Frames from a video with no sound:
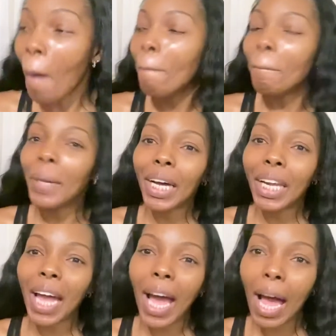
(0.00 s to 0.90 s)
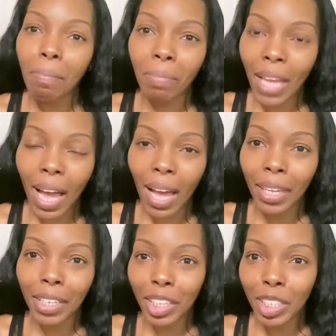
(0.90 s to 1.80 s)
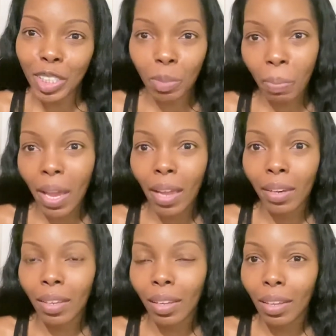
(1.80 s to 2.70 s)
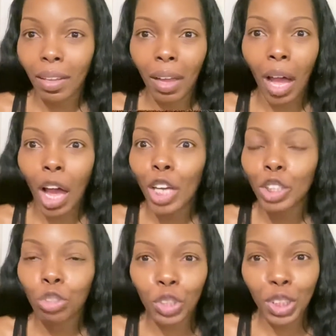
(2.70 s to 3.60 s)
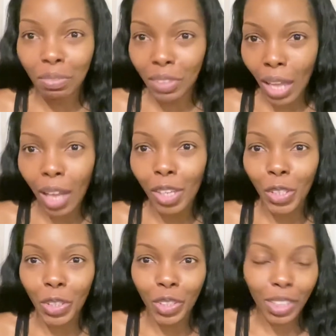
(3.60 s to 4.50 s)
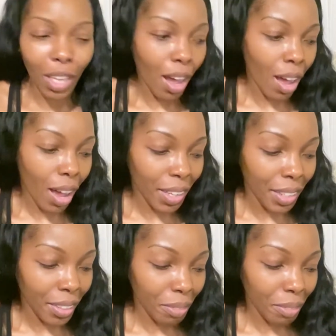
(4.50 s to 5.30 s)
but I'm not gonna spend hundreds of dollars on